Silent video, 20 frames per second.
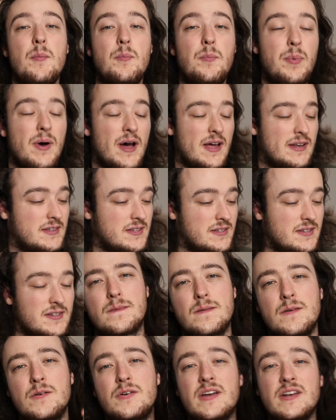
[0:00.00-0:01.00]
but
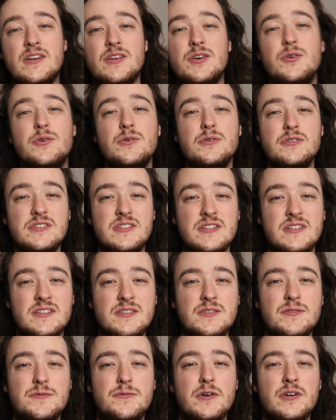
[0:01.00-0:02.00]
you can use
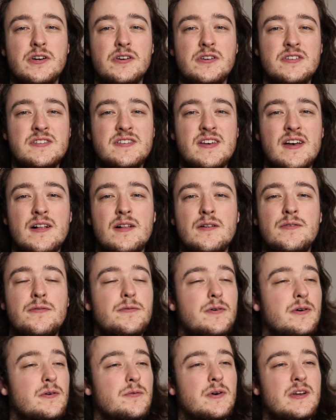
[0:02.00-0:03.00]
this for yourself
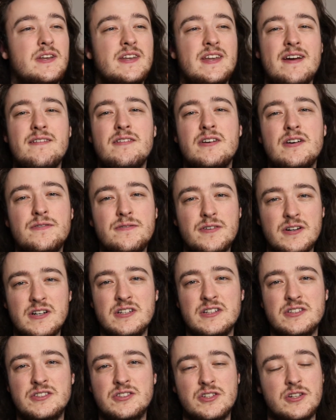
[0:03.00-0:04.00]
for whatever
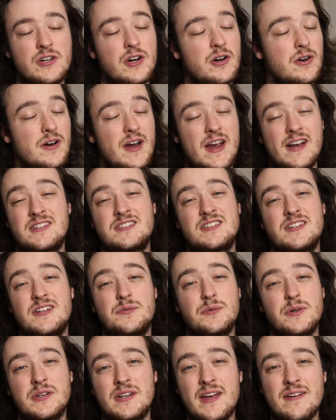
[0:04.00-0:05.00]
furniture or actually
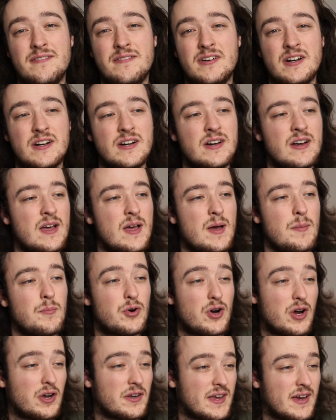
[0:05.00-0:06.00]
whatever
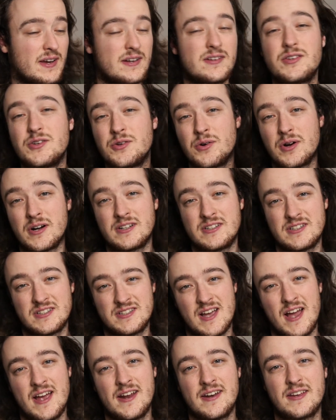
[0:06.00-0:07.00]
product you are
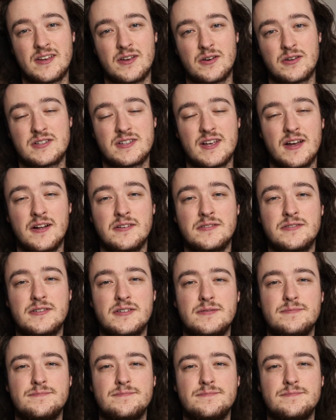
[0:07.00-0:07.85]
designing yourself.